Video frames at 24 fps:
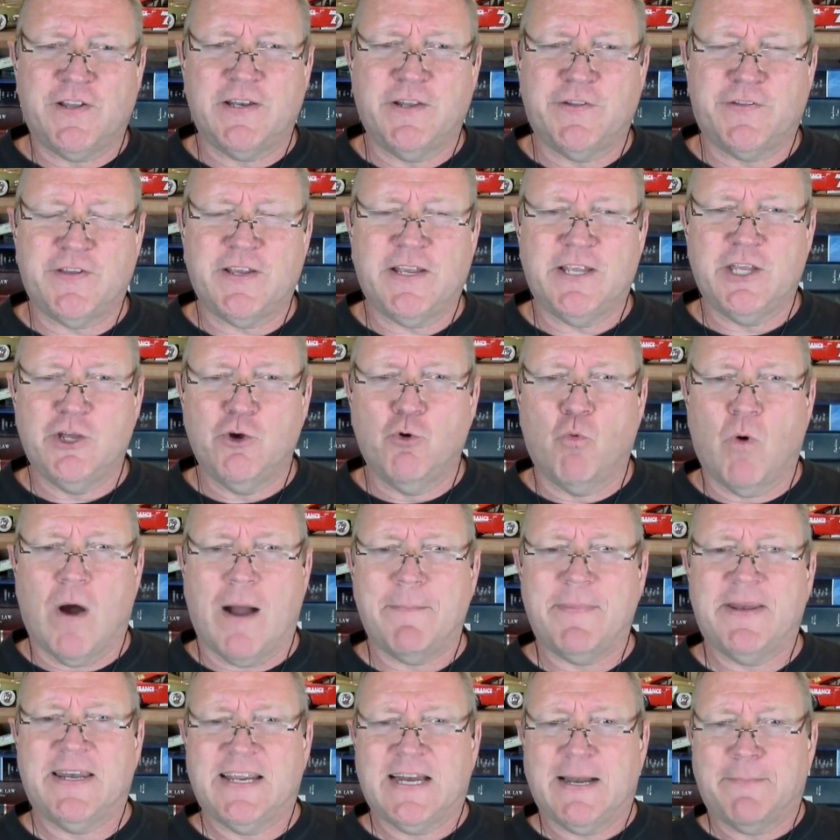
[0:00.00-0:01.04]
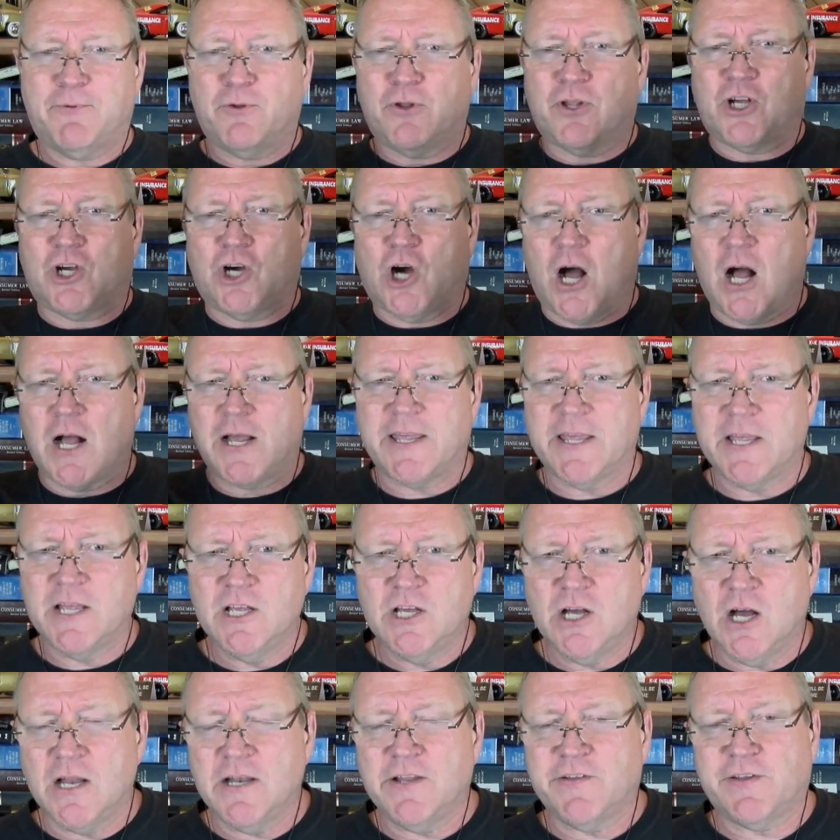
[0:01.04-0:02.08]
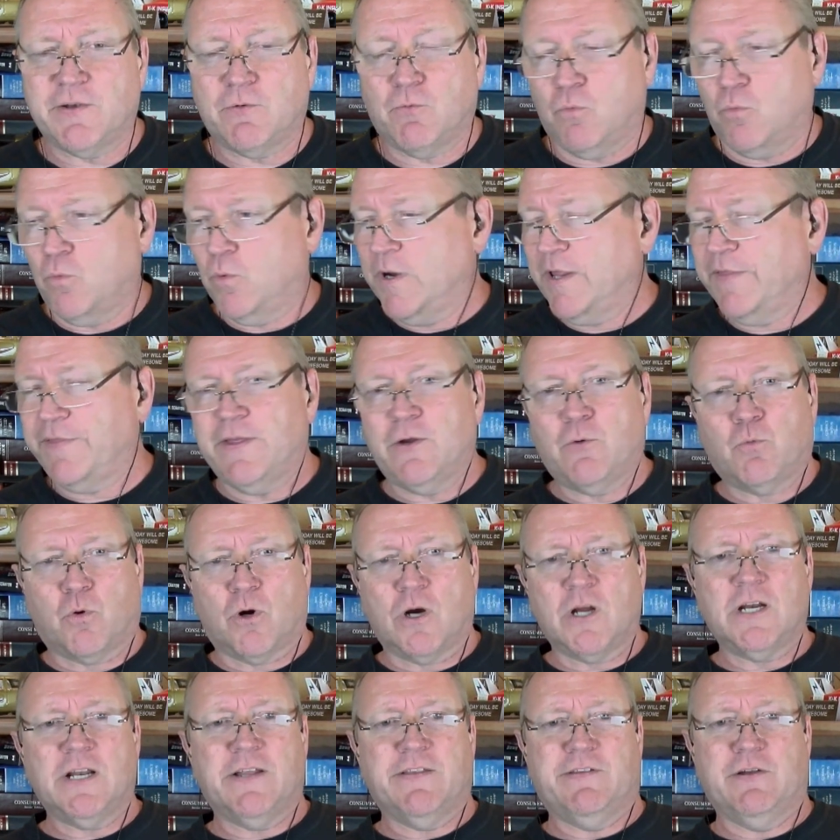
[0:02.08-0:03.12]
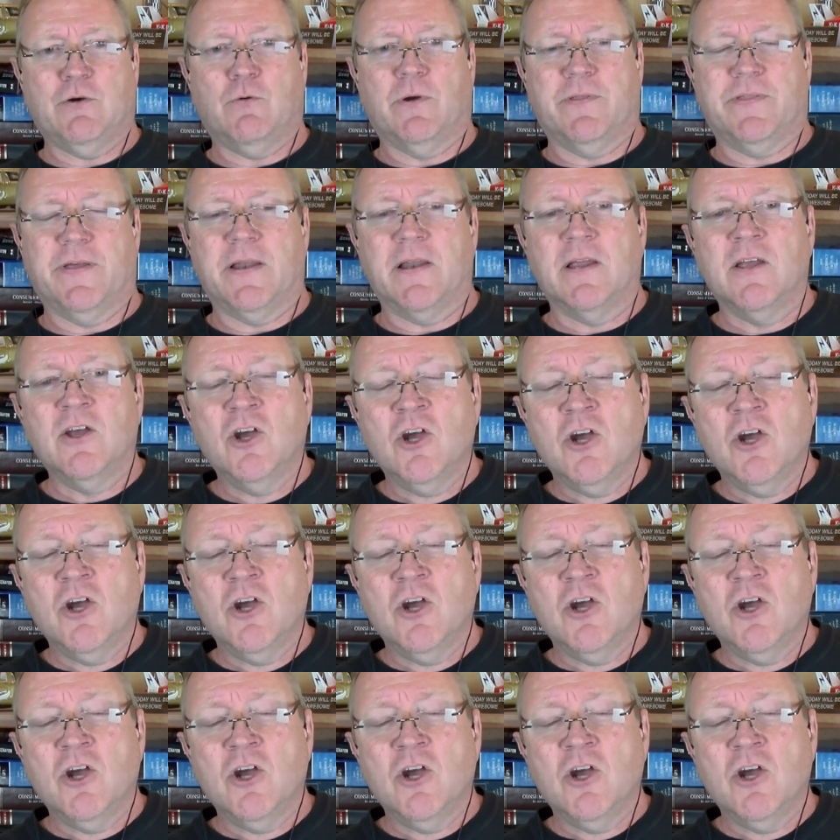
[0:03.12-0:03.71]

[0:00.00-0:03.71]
on this thing and you want me to get up to the caulking gun? It's like, well, what do you think we're going to do with it?